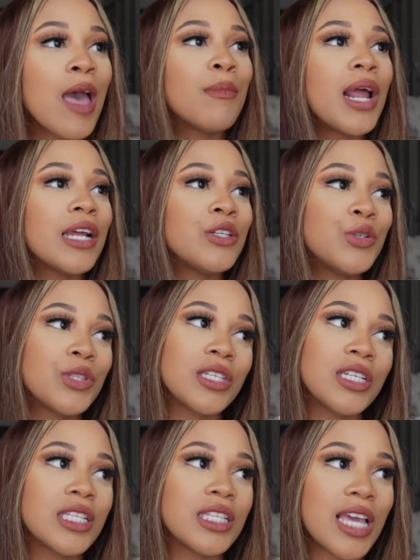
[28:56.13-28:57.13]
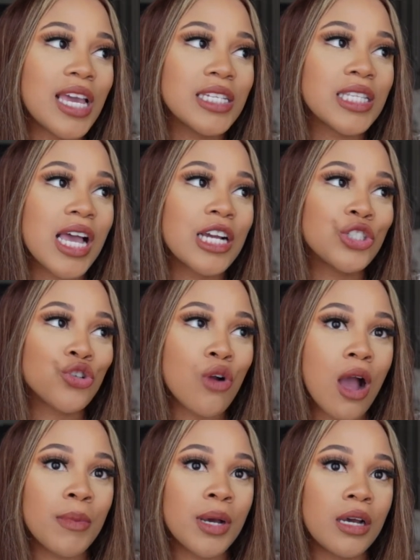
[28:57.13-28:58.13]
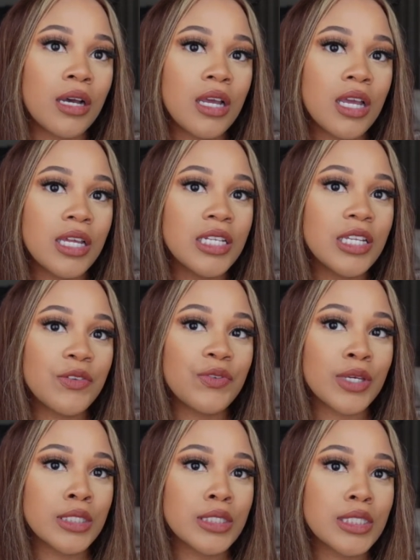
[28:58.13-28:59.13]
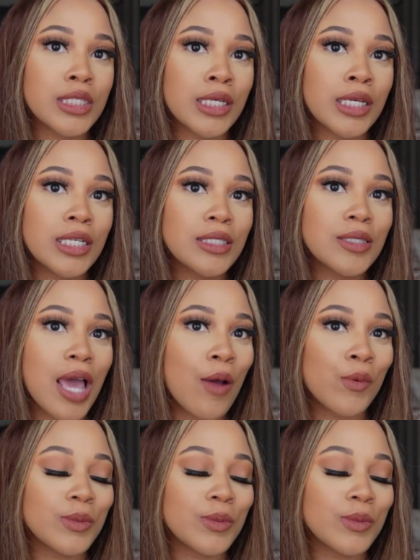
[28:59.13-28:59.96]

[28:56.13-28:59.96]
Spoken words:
but I do think that is like a trauma defense thing, so I don't